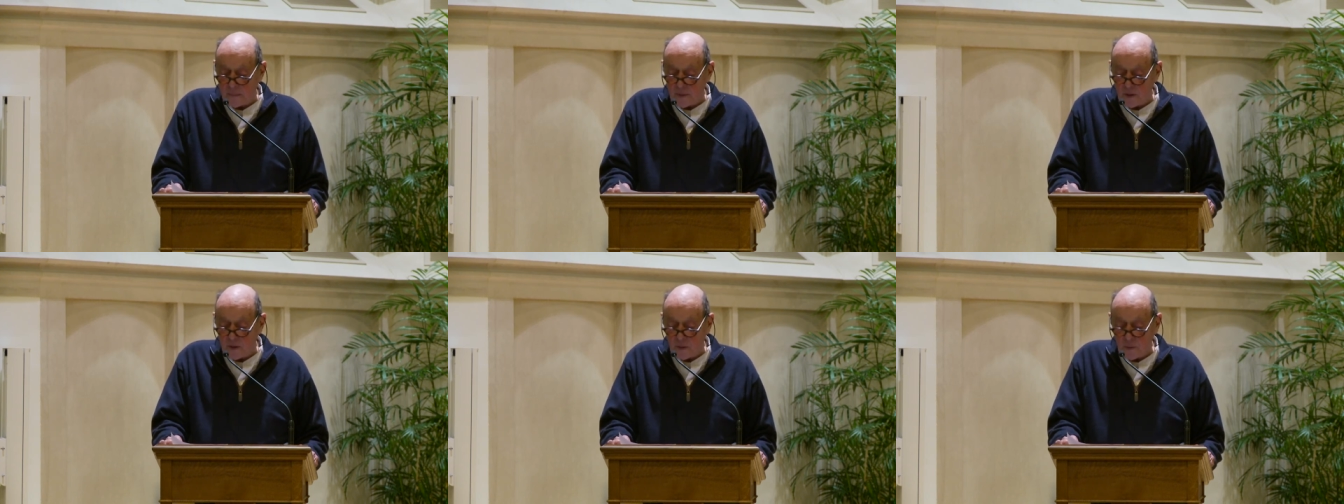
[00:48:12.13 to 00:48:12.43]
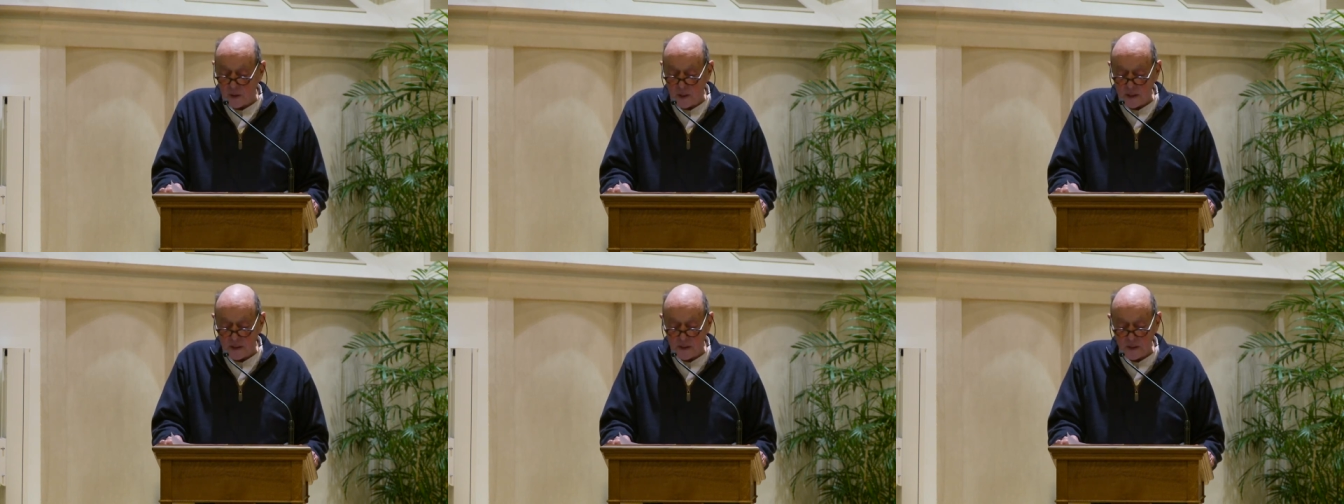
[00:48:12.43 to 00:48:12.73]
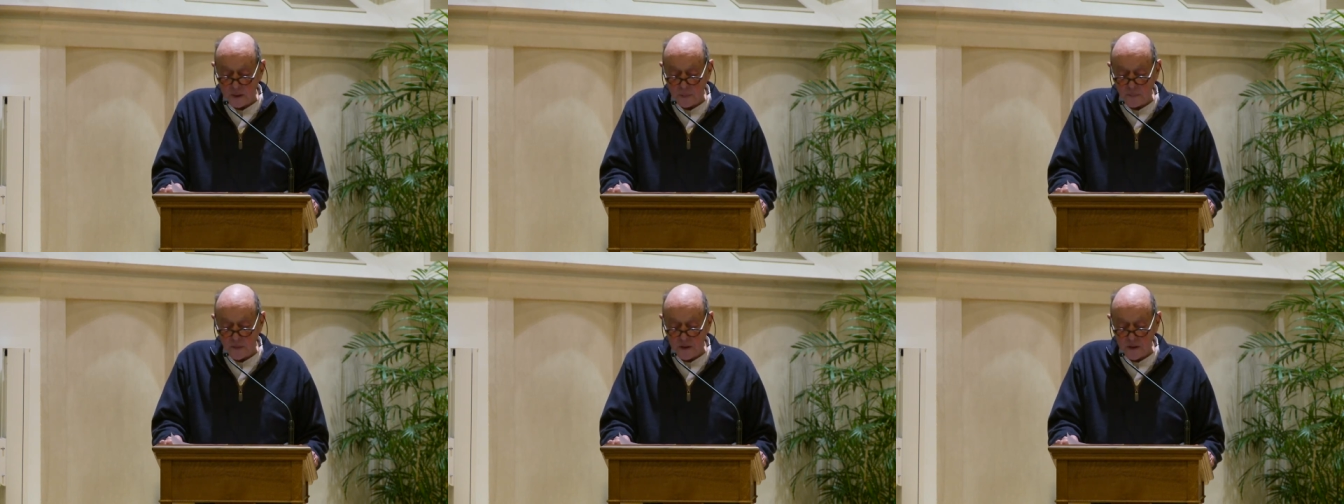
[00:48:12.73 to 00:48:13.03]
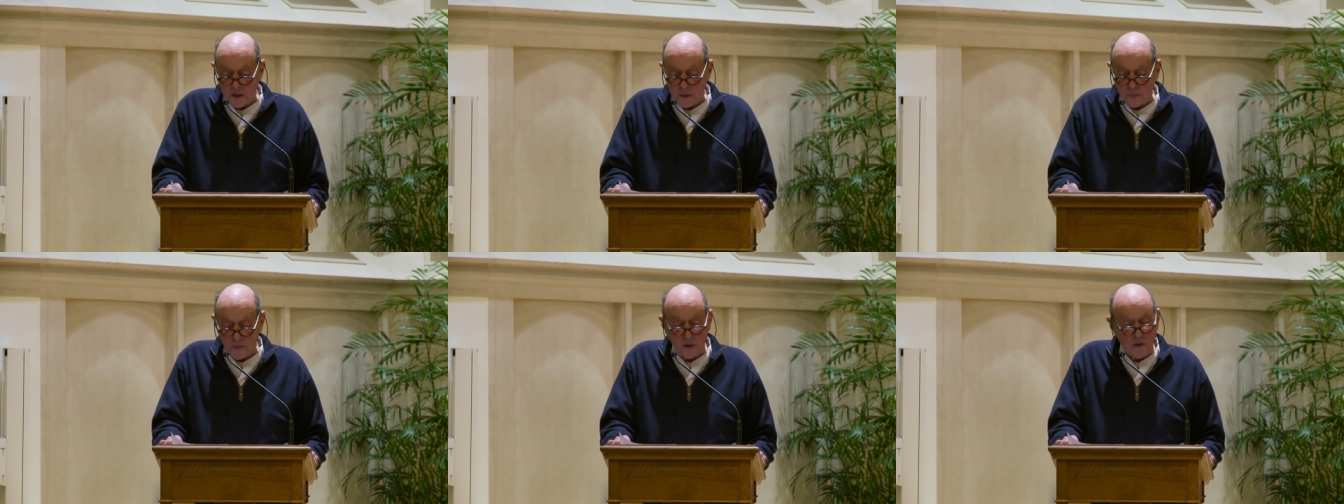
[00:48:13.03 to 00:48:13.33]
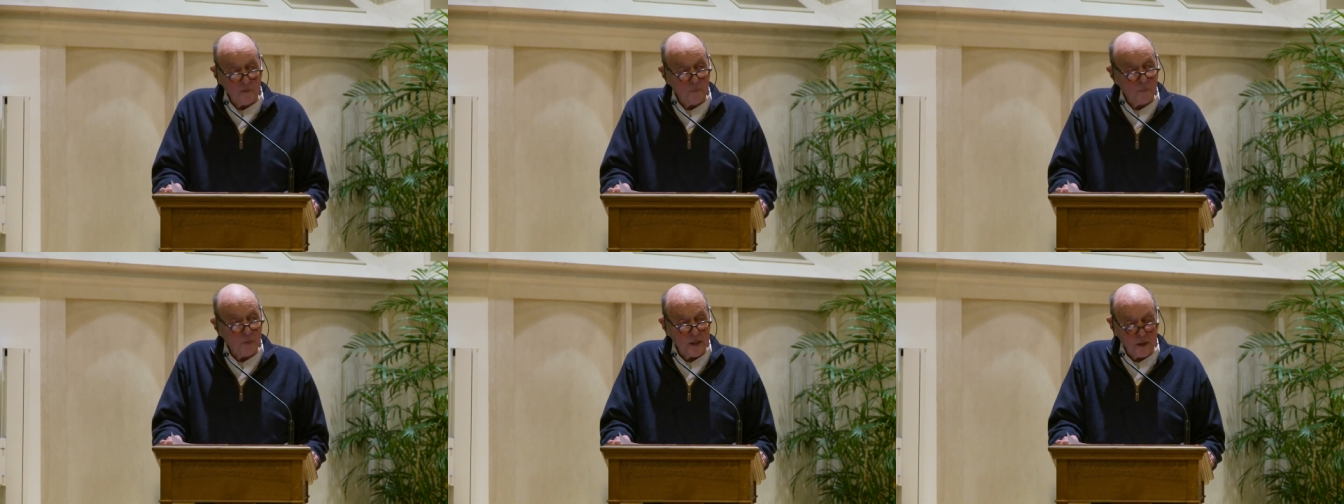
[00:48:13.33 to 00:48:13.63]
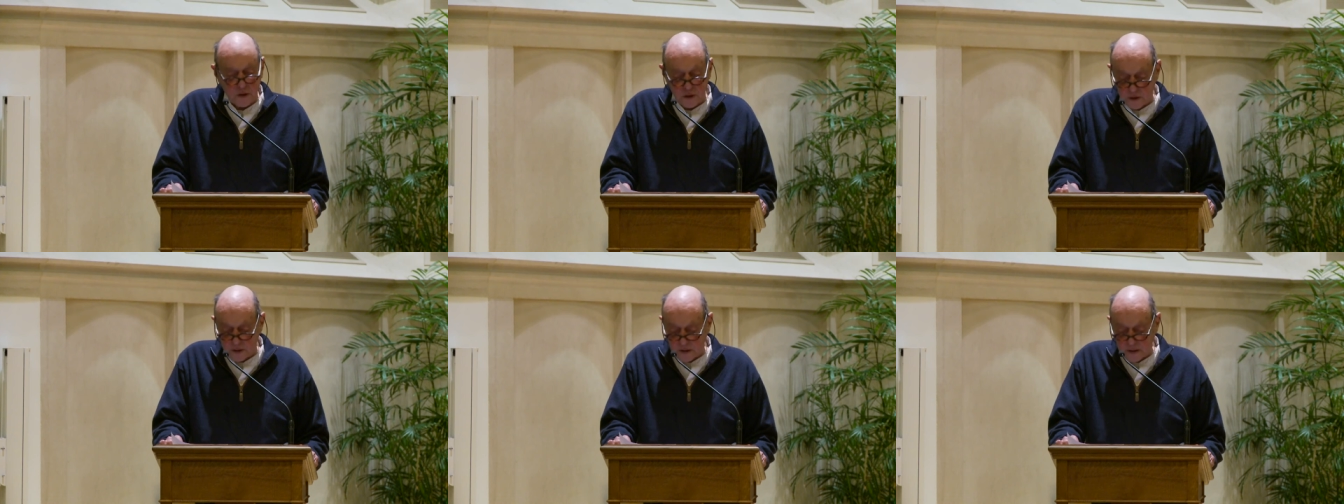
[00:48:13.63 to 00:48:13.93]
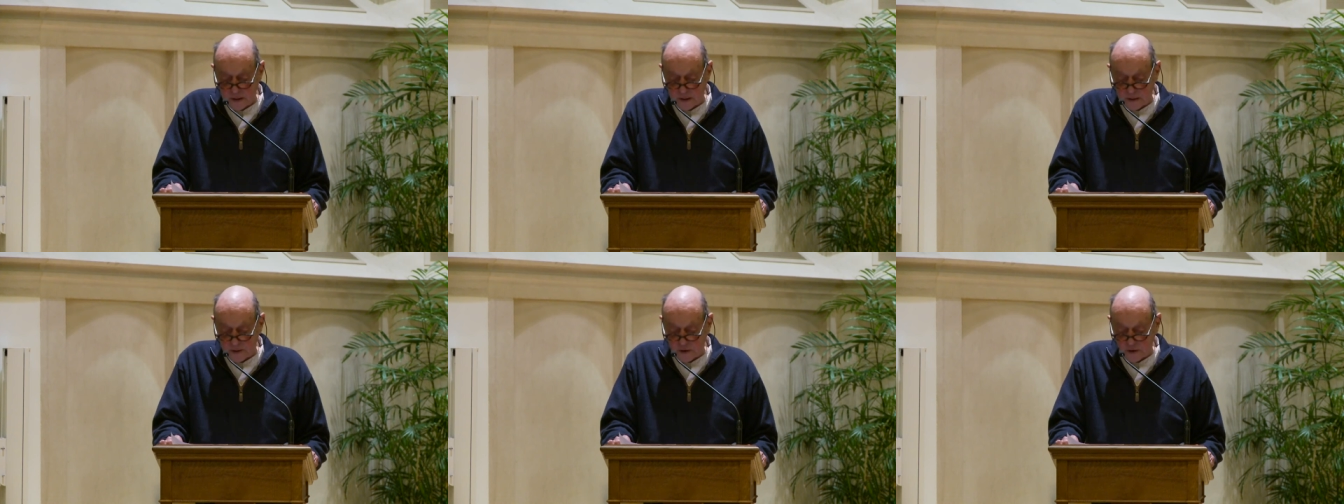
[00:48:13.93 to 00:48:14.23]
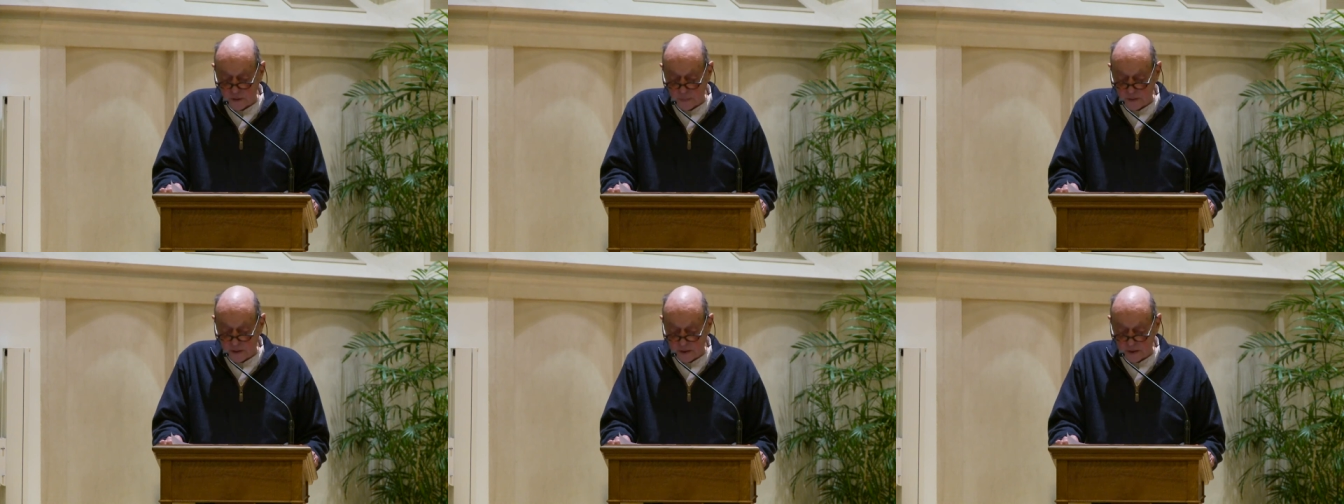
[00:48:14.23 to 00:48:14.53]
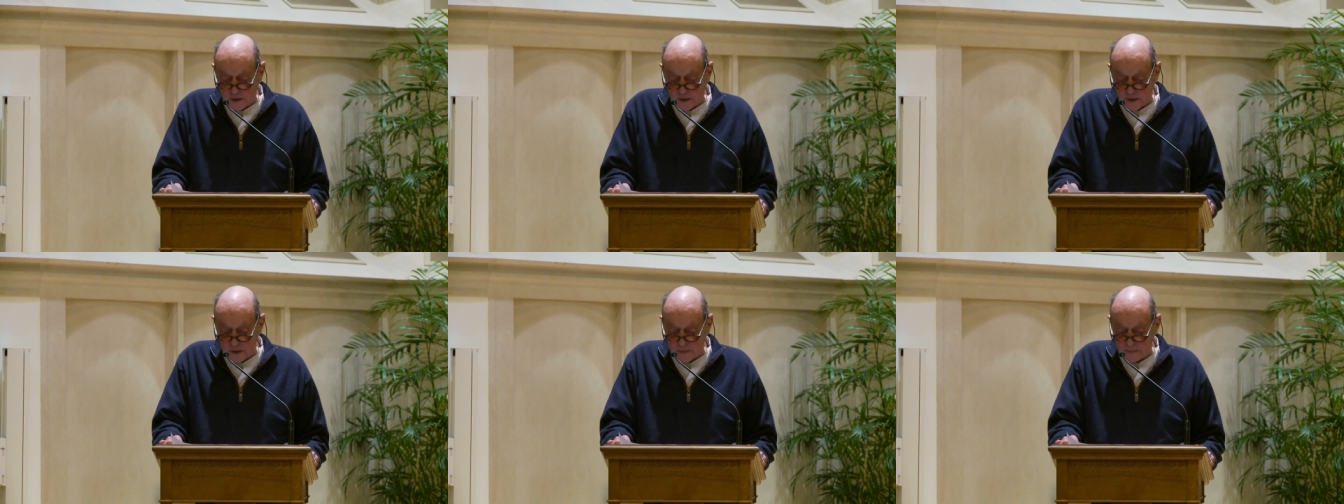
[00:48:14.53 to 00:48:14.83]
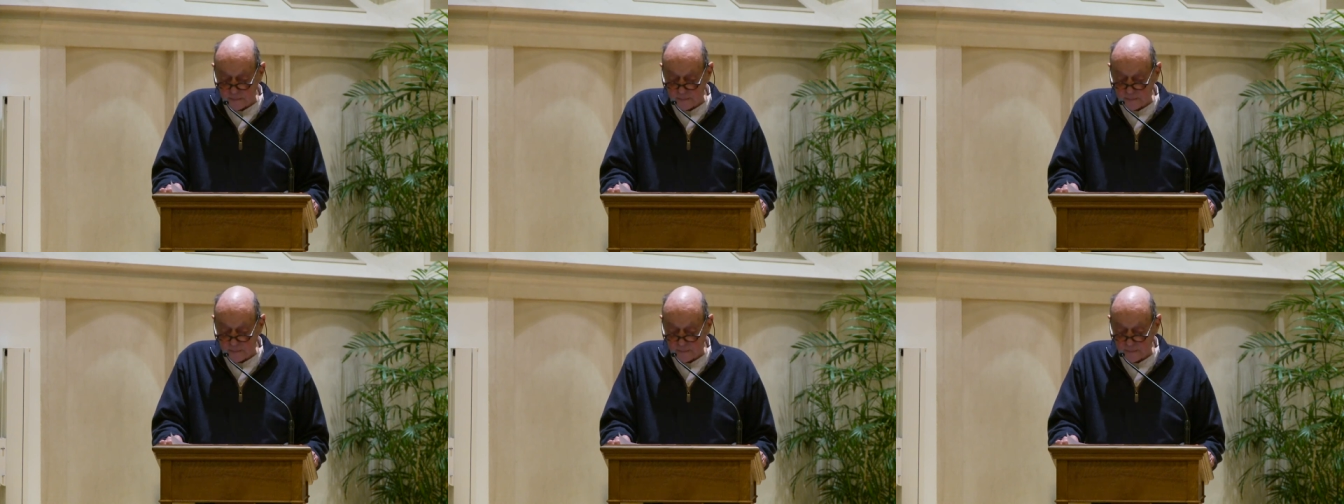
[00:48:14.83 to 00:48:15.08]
Bernoulli's principle of pressure and turbulence.